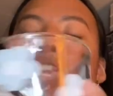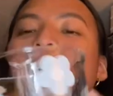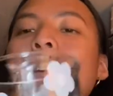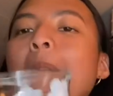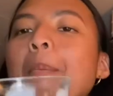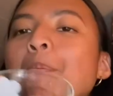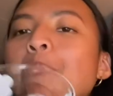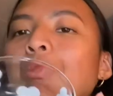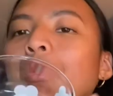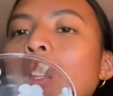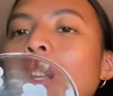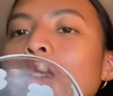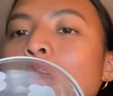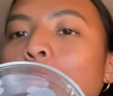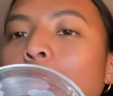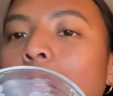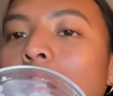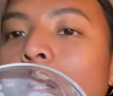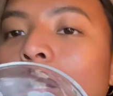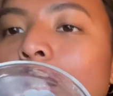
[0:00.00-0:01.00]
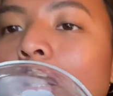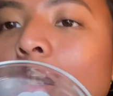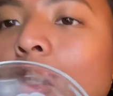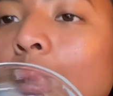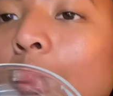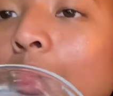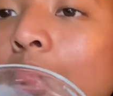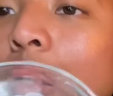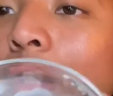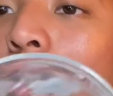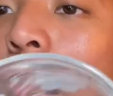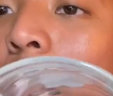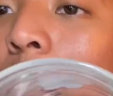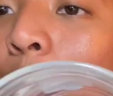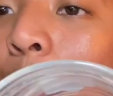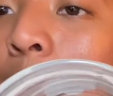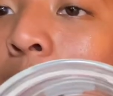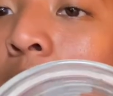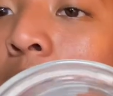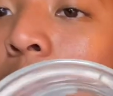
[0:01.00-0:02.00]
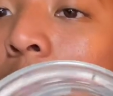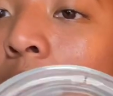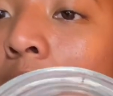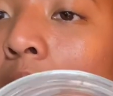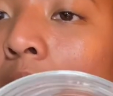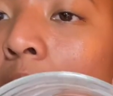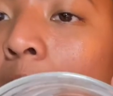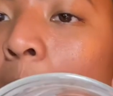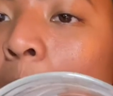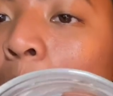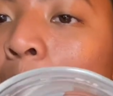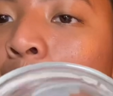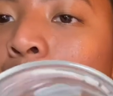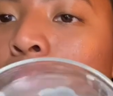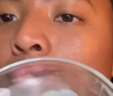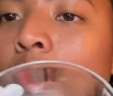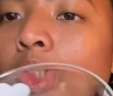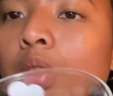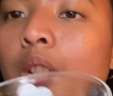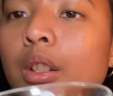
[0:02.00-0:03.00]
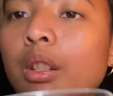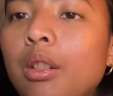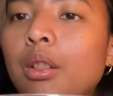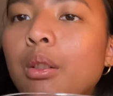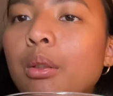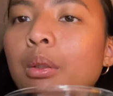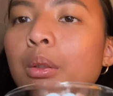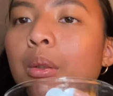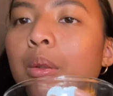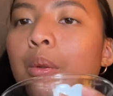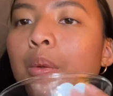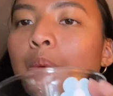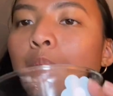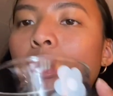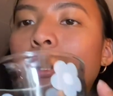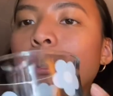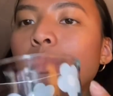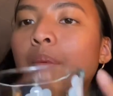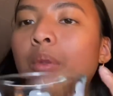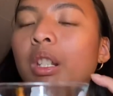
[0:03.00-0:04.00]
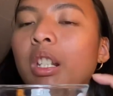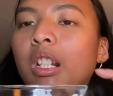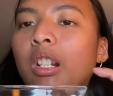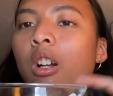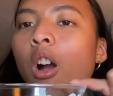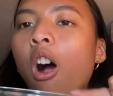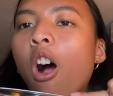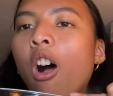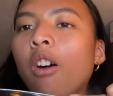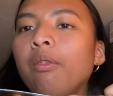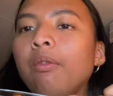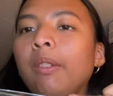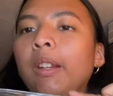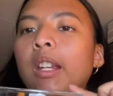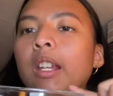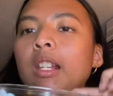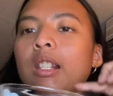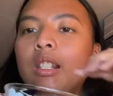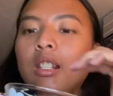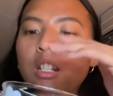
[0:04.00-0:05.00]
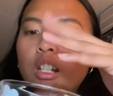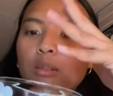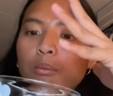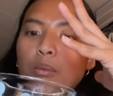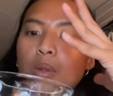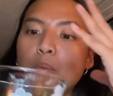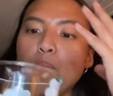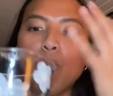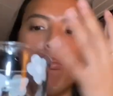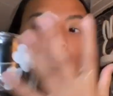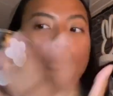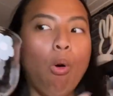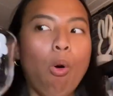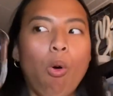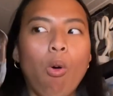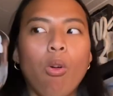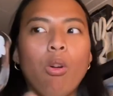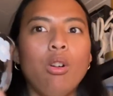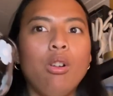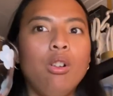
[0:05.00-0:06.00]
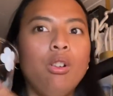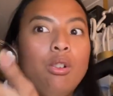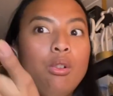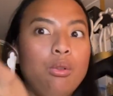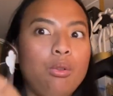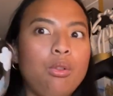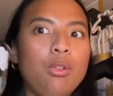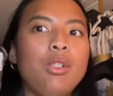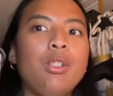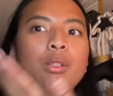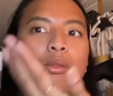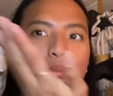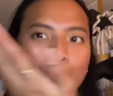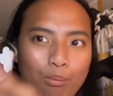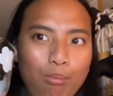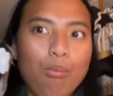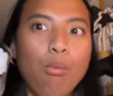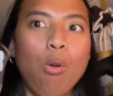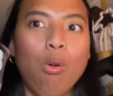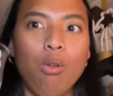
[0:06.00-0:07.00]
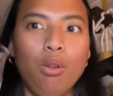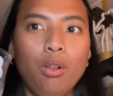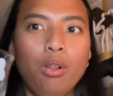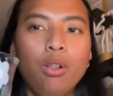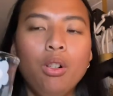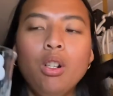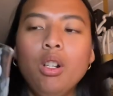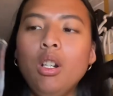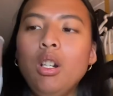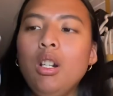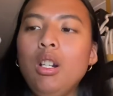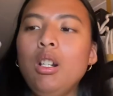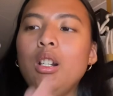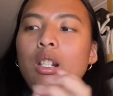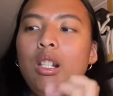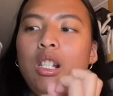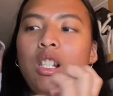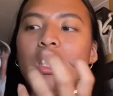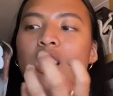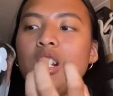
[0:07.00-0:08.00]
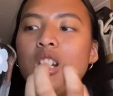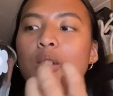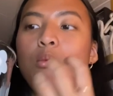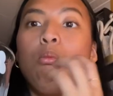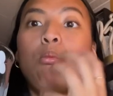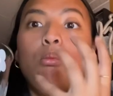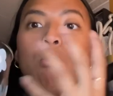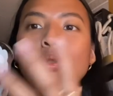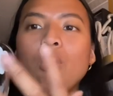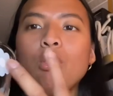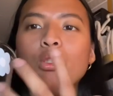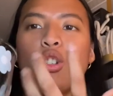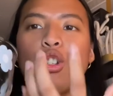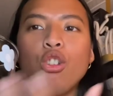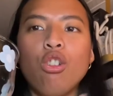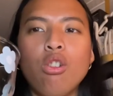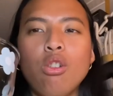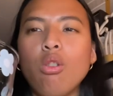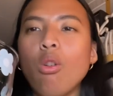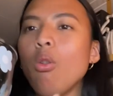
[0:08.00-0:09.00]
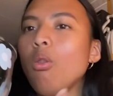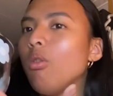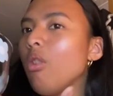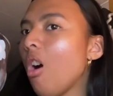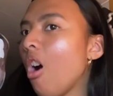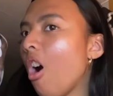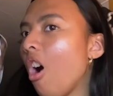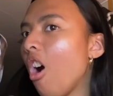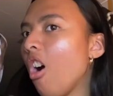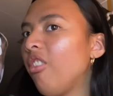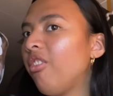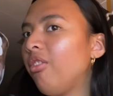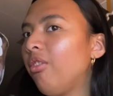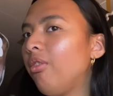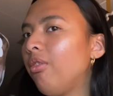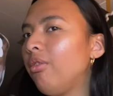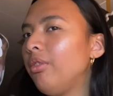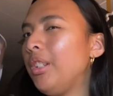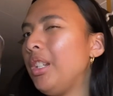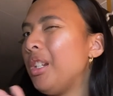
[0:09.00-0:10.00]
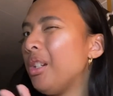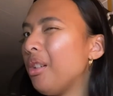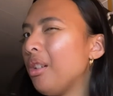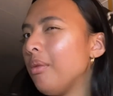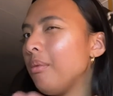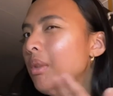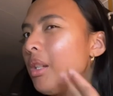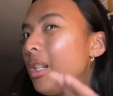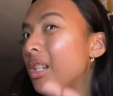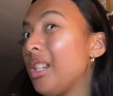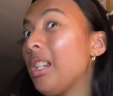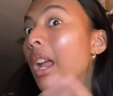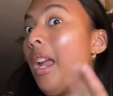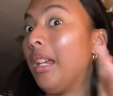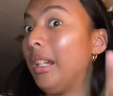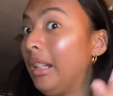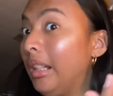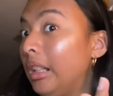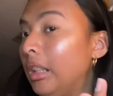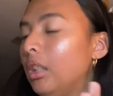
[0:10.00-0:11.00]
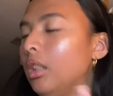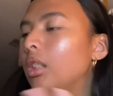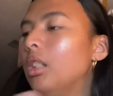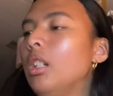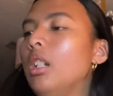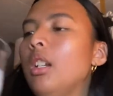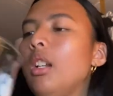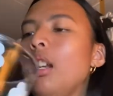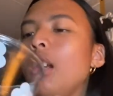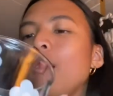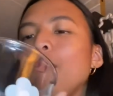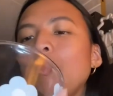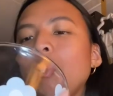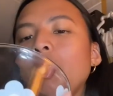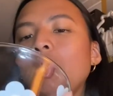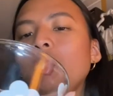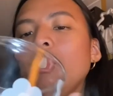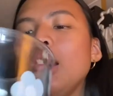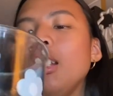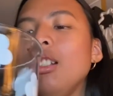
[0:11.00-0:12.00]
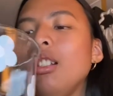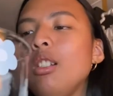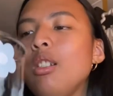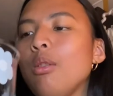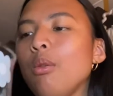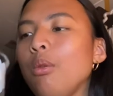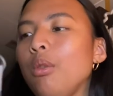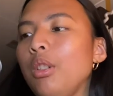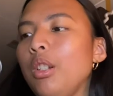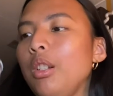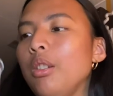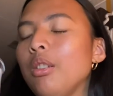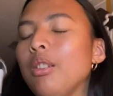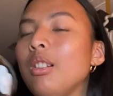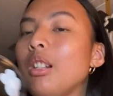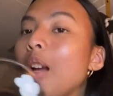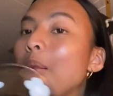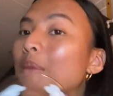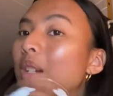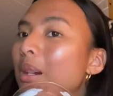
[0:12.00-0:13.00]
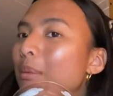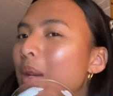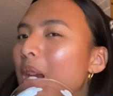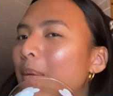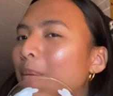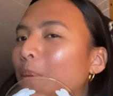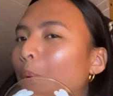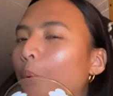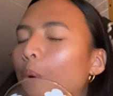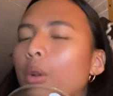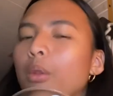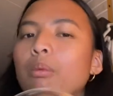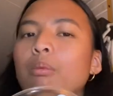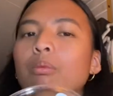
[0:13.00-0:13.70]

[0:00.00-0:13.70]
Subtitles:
yeah, anyway, that's what it looks like up inside. So when you put the coffee, it's gonna be more looks, more, it's gonna more show off, you know what I'm saying? Oh my god, this is so cute. I'm gonna make more